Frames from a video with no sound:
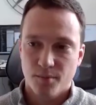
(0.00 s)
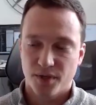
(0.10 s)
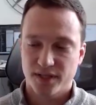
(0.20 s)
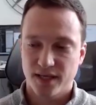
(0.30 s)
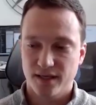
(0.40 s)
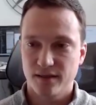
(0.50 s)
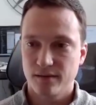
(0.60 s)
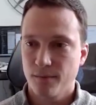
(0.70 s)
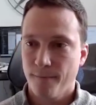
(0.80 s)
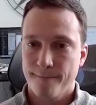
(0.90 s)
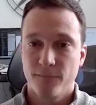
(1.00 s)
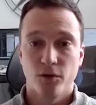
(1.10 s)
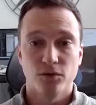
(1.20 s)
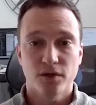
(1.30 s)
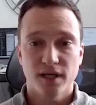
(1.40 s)
But then you
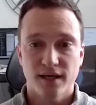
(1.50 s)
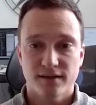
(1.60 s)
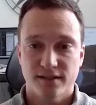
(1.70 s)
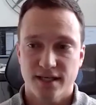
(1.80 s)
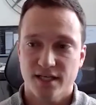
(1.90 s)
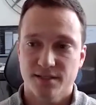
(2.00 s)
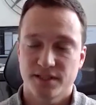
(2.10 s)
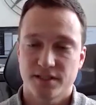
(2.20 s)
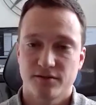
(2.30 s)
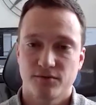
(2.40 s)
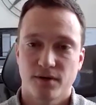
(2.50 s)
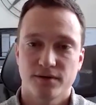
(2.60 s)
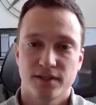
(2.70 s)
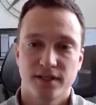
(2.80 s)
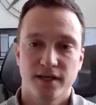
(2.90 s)
know, looking at the tax position
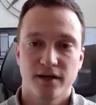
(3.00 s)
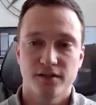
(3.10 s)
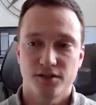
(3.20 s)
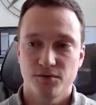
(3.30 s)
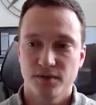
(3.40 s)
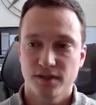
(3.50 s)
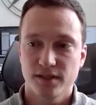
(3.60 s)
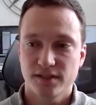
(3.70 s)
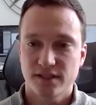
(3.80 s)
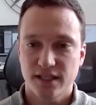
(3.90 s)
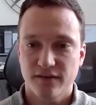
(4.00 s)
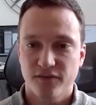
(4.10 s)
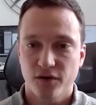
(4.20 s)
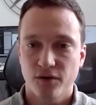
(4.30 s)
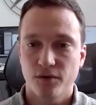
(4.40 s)
throughout the year, doing the
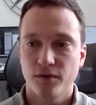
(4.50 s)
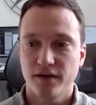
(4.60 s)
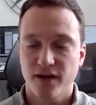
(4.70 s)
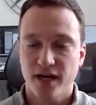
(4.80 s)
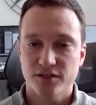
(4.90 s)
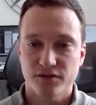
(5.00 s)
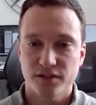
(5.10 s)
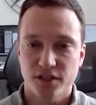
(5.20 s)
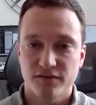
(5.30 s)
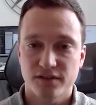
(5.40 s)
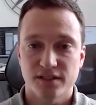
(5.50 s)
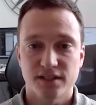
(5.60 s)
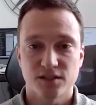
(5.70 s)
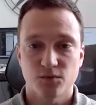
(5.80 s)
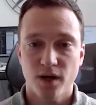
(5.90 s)
CFO advisory
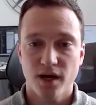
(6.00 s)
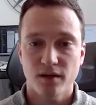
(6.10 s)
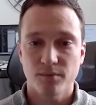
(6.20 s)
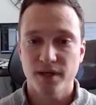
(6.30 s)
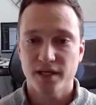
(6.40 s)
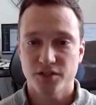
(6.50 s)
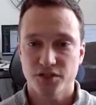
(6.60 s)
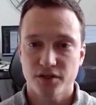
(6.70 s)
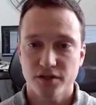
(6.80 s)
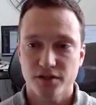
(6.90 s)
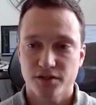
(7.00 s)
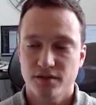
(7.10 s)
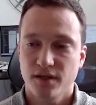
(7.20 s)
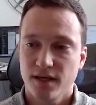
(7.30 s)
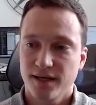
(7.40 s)
services as well, making sure you're
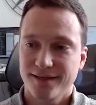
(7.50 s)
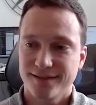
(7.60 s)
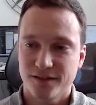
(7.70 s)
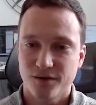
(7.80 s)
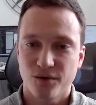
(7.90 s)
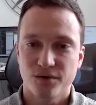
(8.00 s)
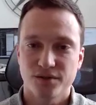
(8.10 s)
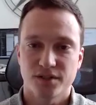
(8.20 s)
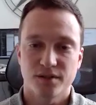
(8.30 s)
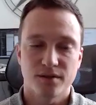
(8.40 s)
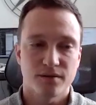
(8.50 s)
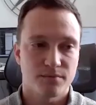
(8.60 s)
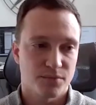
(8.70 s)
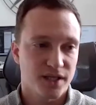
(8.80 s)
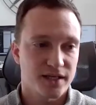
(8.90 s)
hitting the goals or
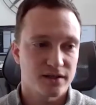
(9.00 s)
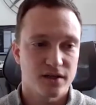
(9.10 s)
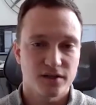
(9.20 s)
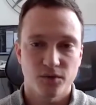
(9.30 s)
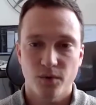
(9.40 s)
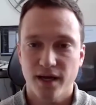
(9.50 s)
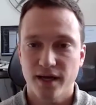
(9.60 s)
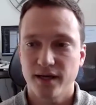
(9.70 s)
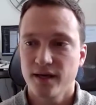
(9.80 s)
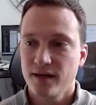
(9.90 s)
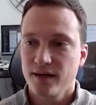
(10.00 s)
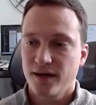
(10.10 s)
planning along the way,